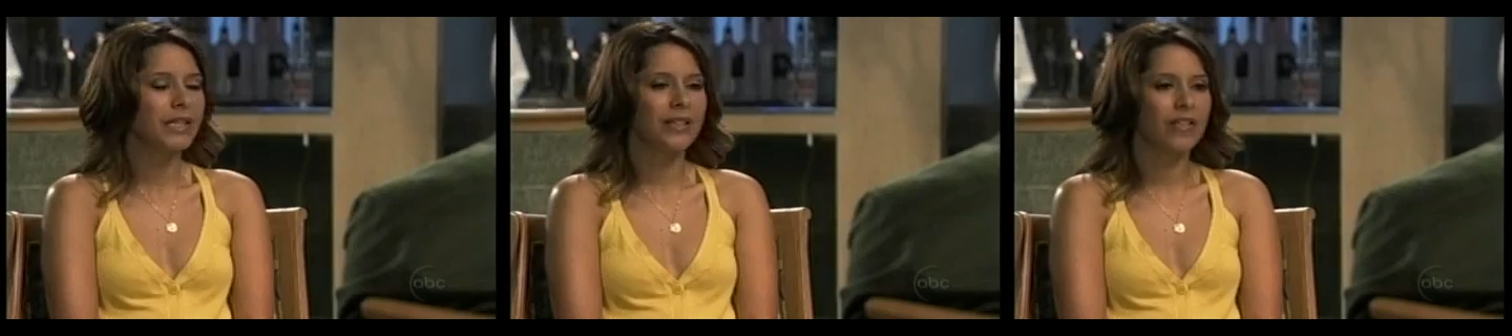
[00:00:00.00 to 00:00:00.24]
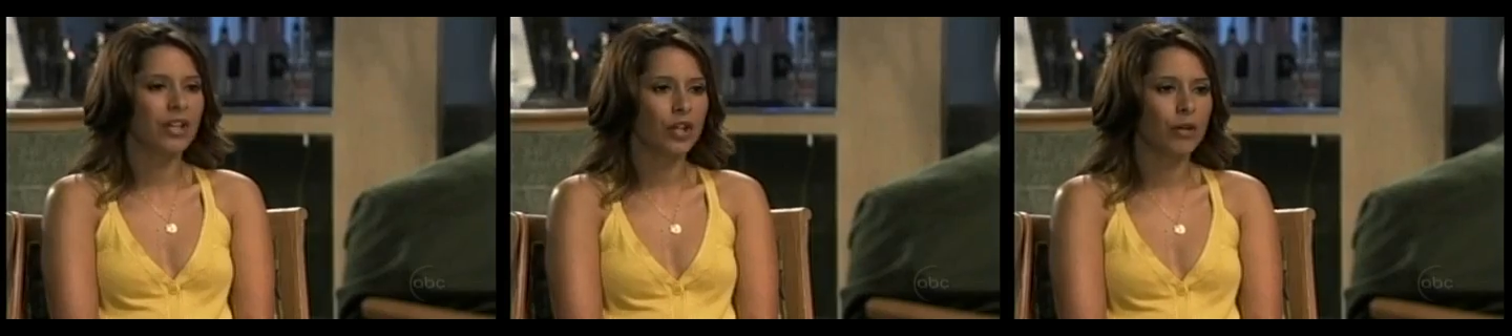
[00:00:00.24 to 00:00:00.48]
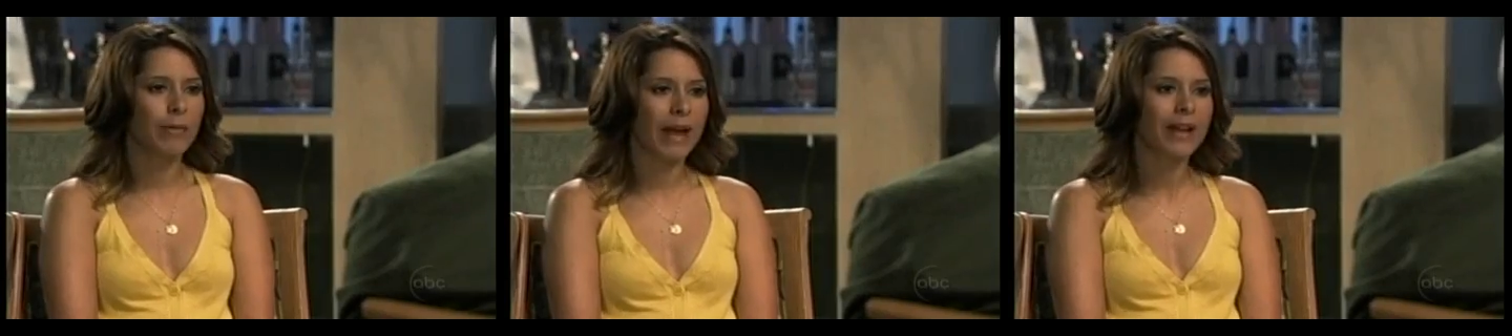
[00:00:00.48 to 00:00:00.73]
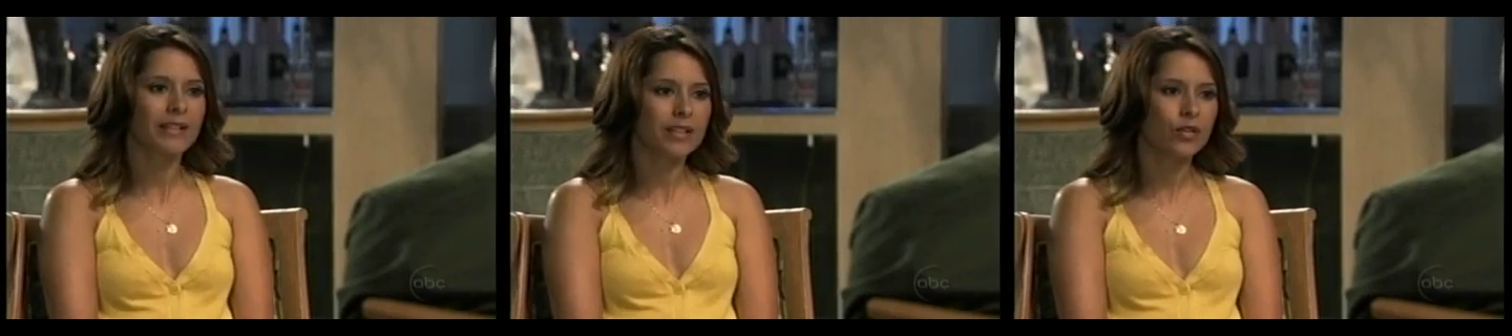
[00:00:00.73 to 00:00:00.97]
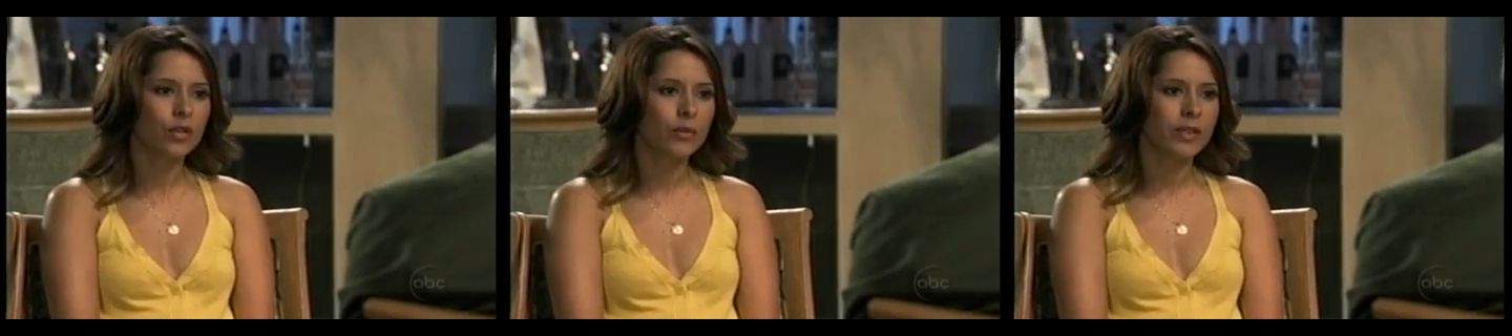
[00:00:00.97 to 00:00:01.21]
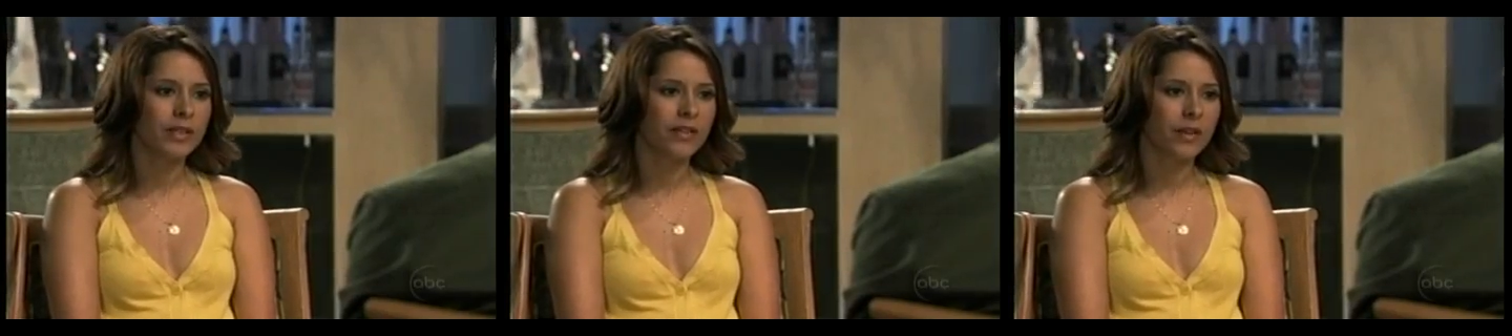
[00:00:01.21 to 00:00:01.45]
believing you. Maxie
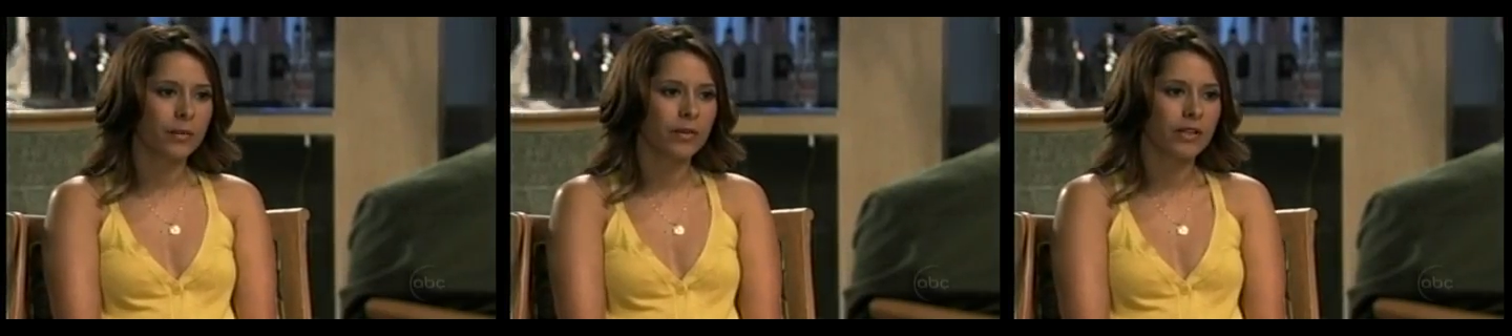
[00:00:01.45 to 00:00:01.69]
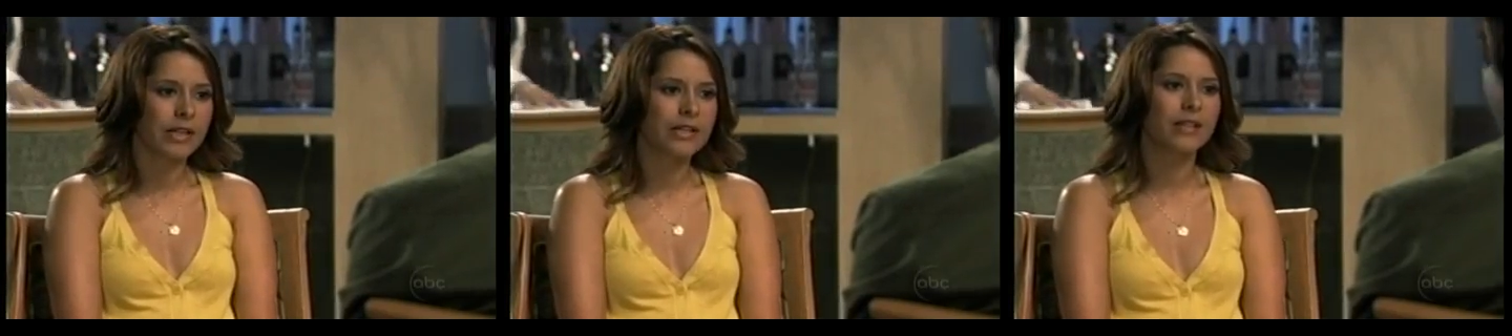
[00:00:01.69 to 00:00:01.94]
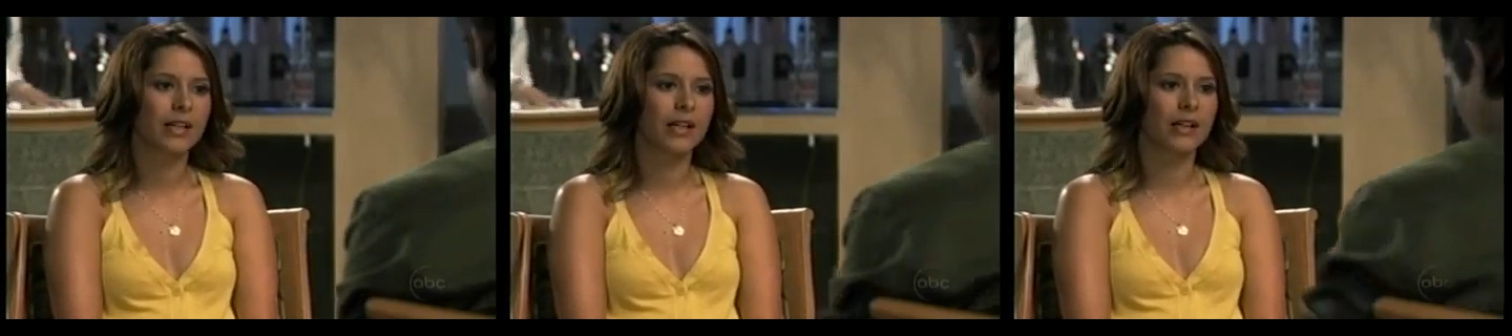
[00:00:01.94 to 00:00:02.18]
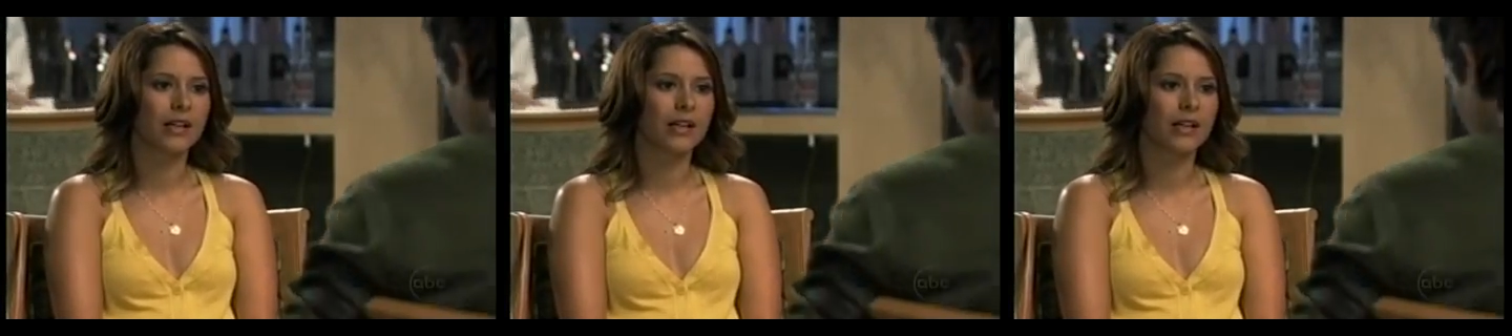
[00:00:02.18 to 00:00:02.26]
told me that they weren't kissing.